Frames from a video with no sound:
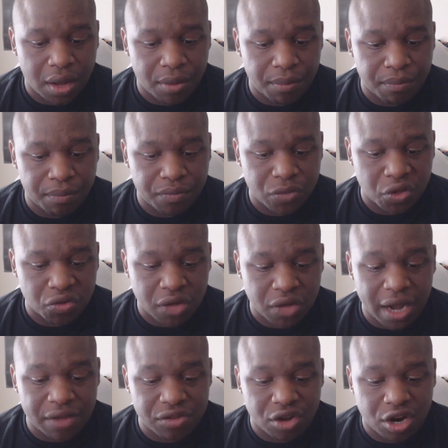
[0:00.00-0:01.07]

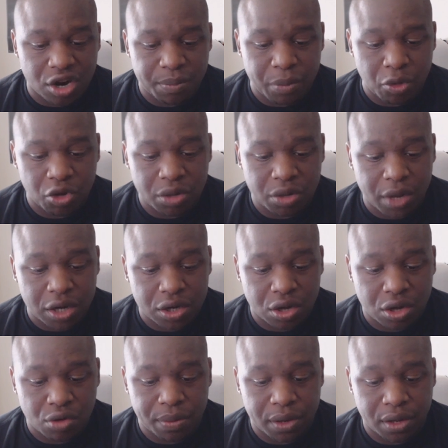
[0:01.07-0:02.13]
those guys are
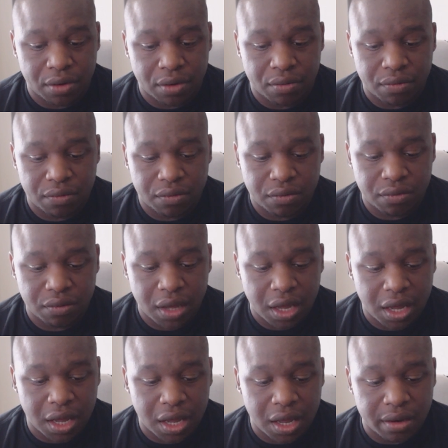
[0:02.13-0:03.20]
Pokemon Go players
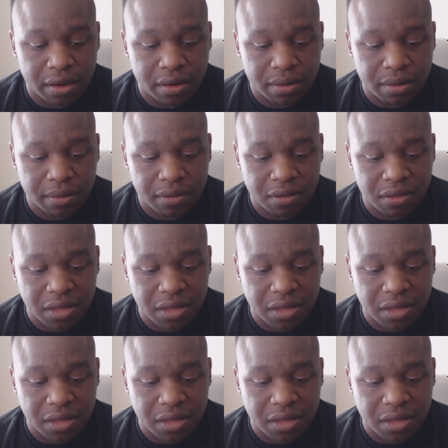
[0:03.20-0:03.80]
and